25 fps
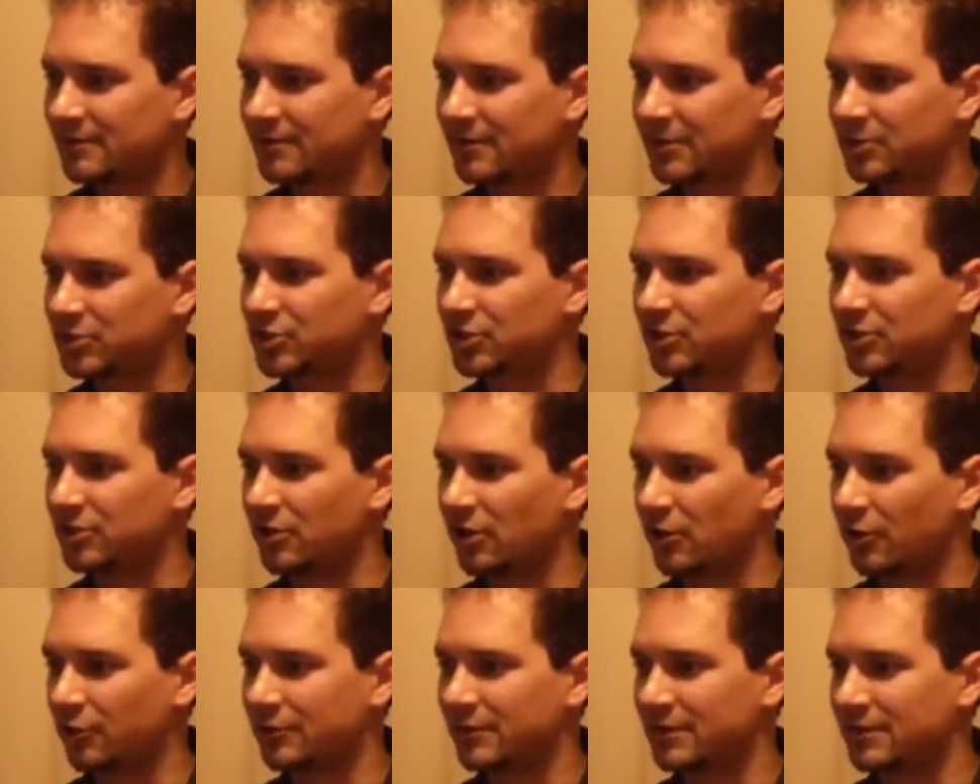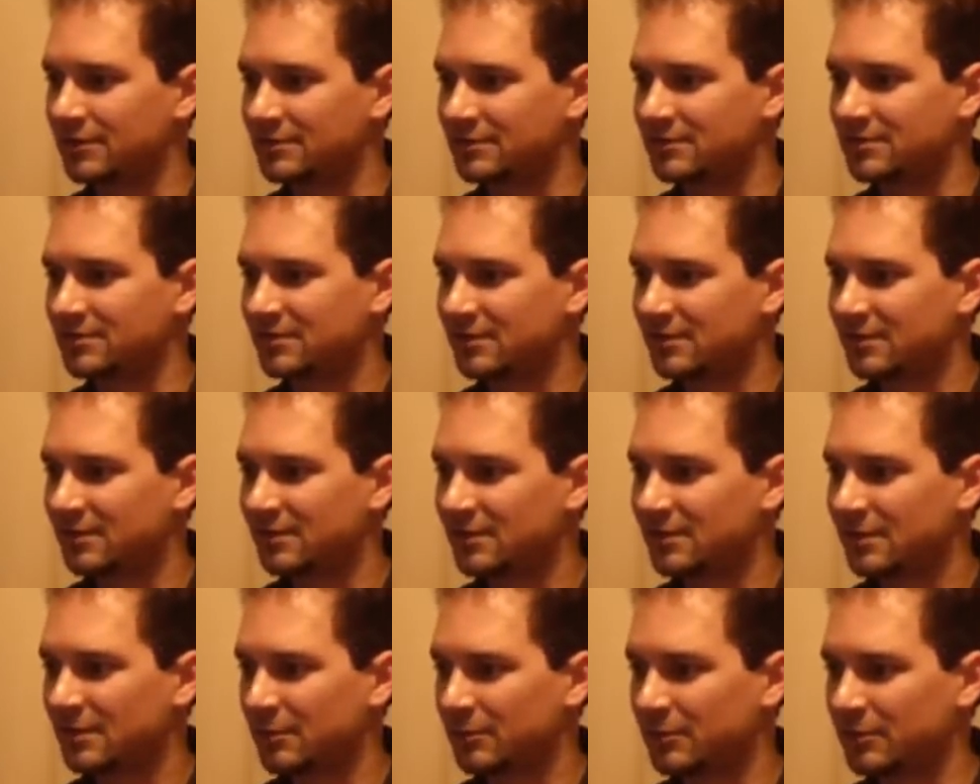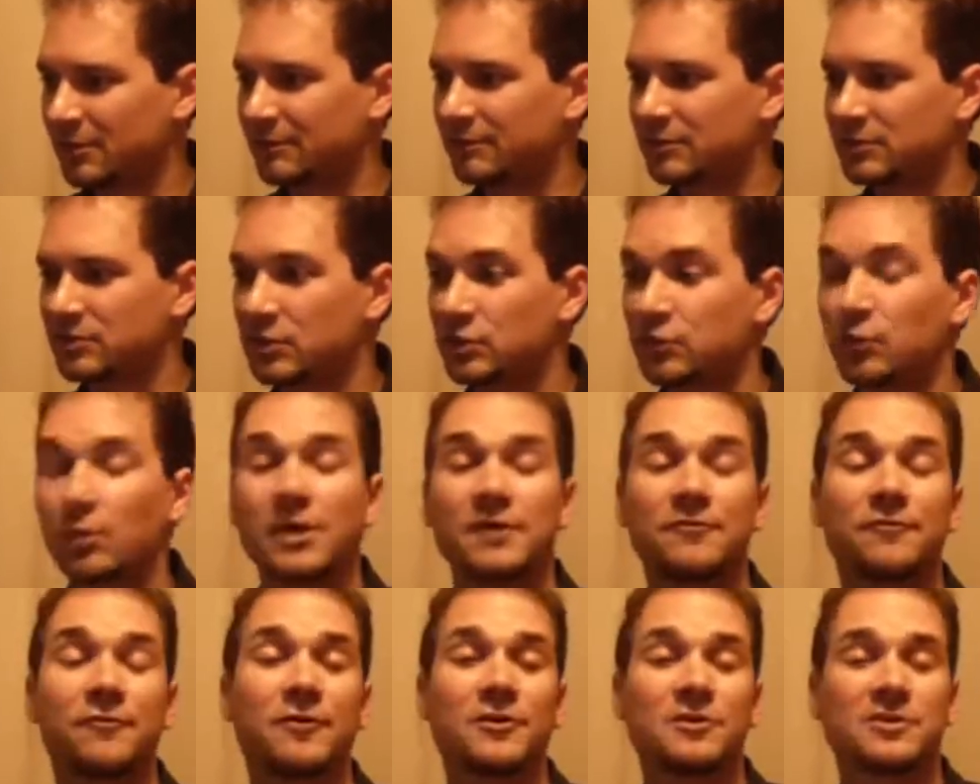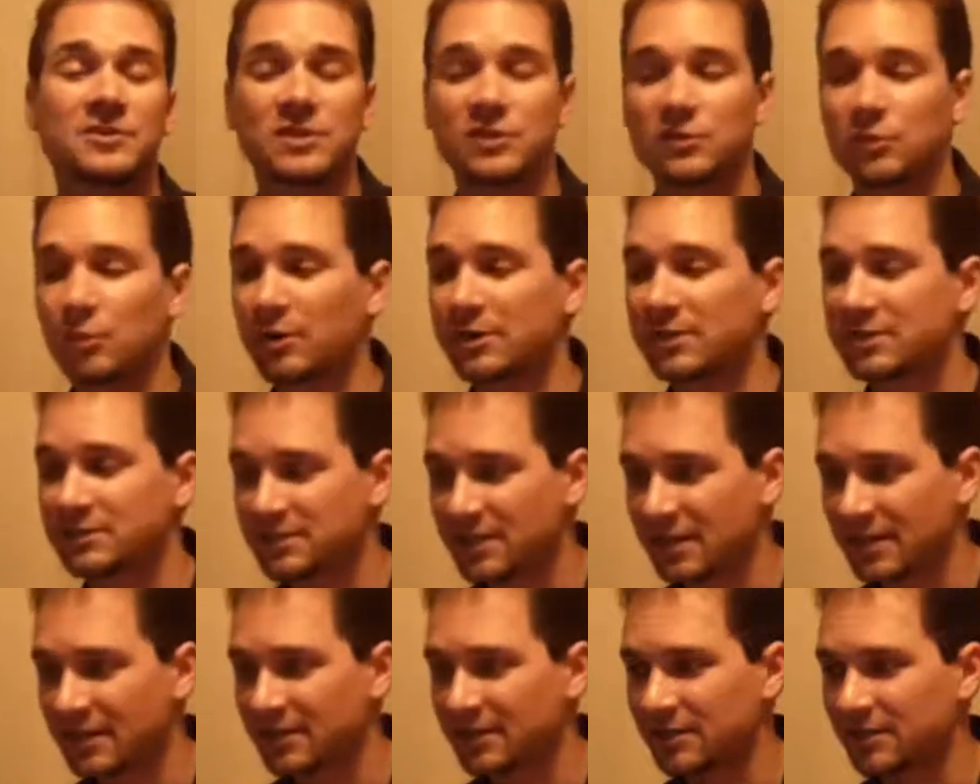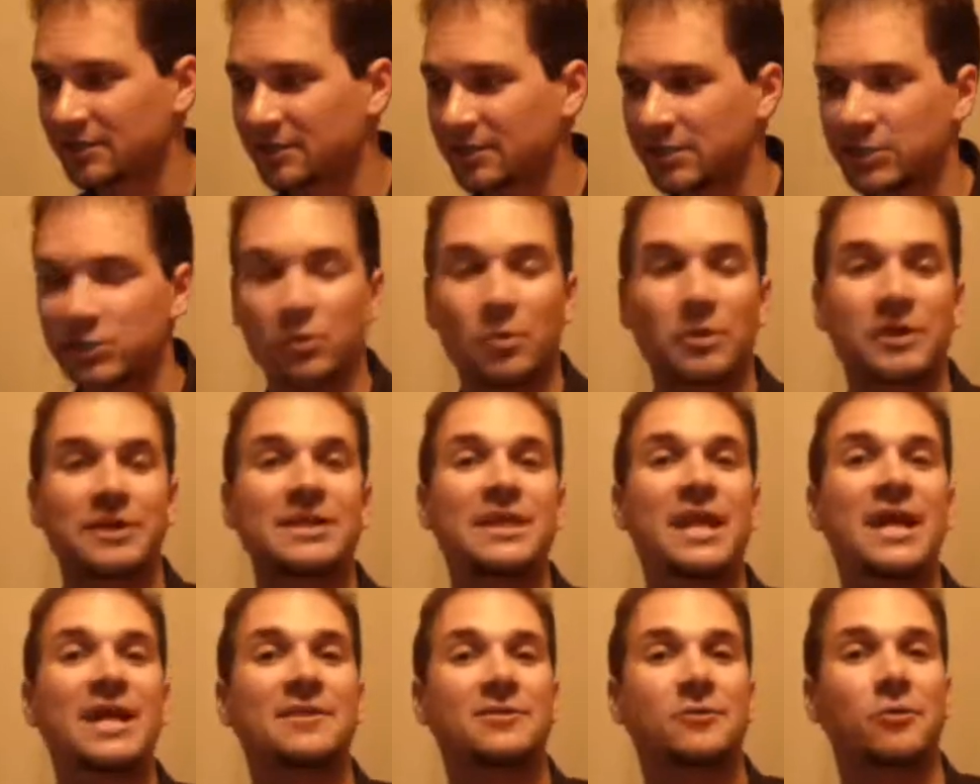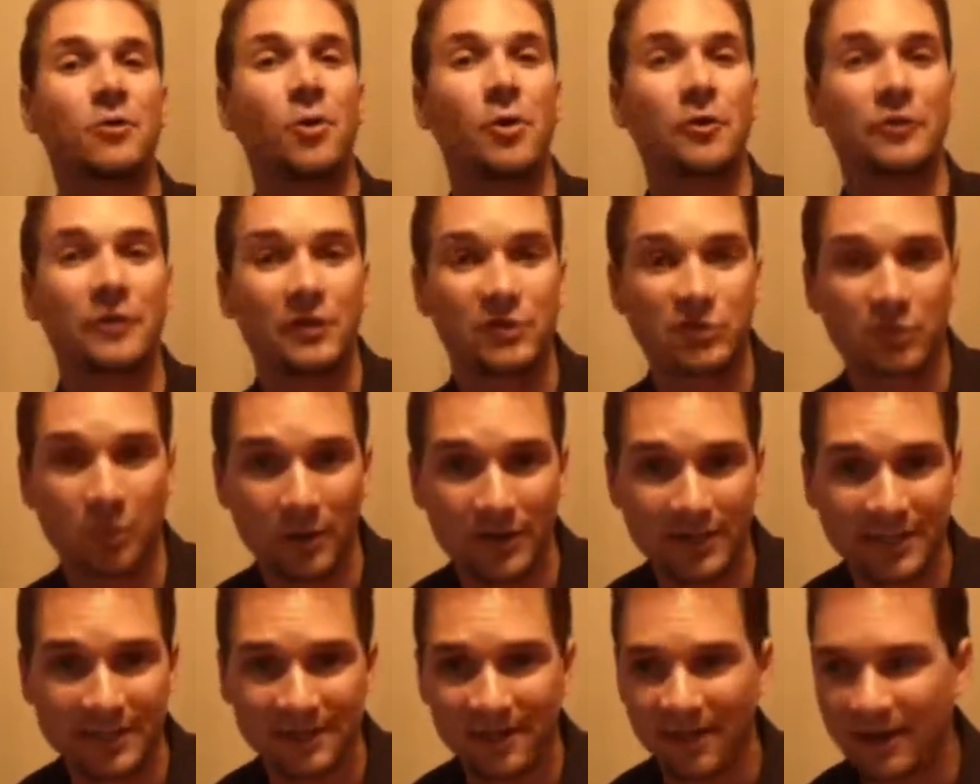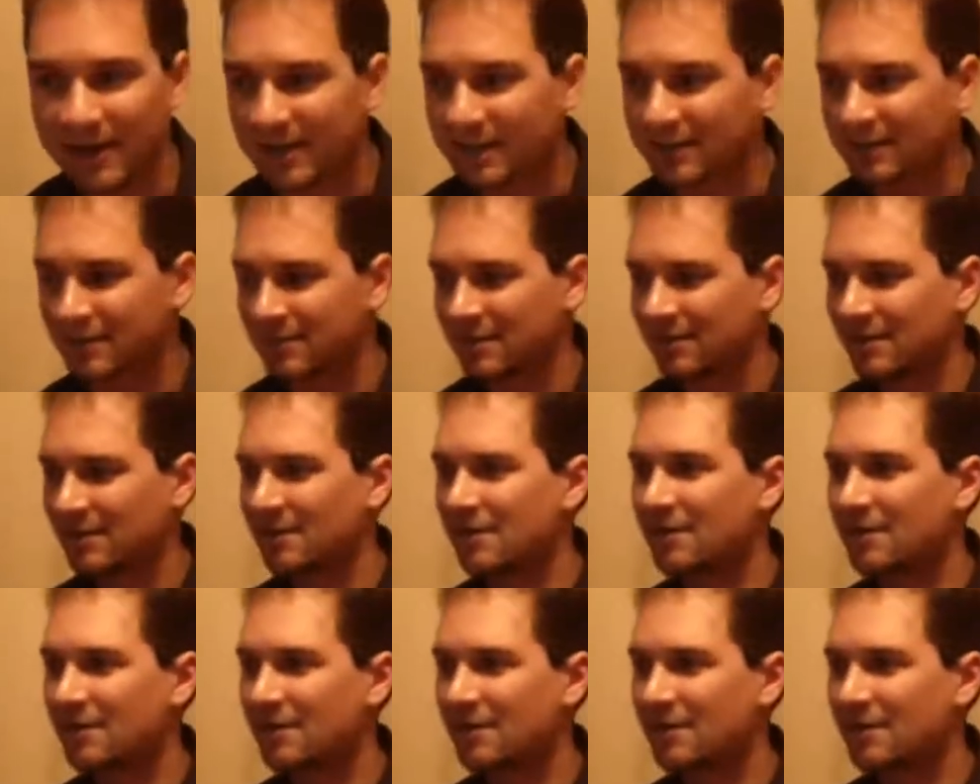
I should know this. I believe it's the 21st, the 22nd, the 28th, or the 29th.